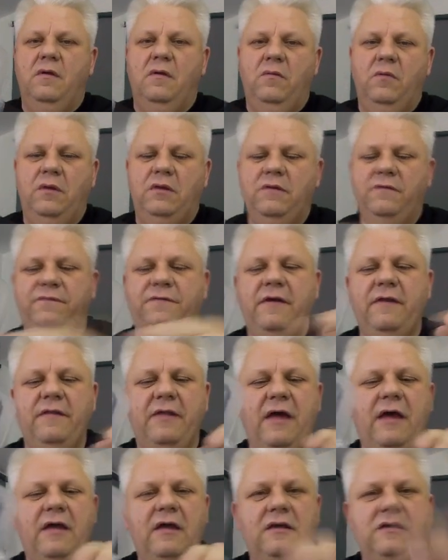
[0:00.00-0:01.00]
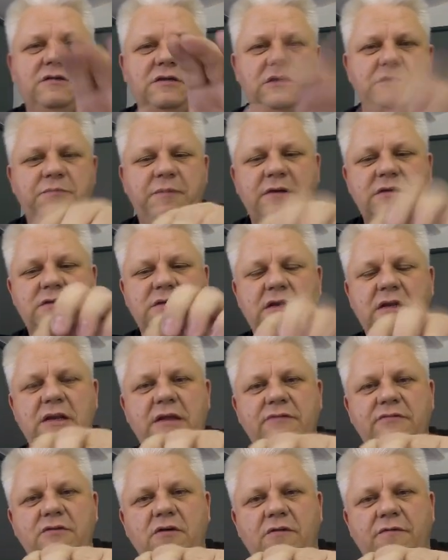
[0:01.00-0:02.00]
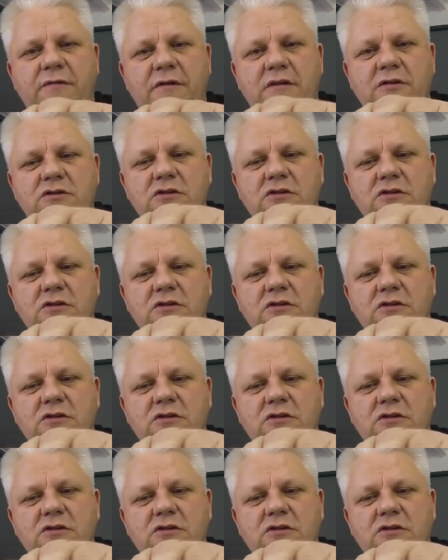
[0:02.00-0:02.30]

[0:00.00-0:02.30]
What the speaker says: When you fit that, it just basically lifts off at the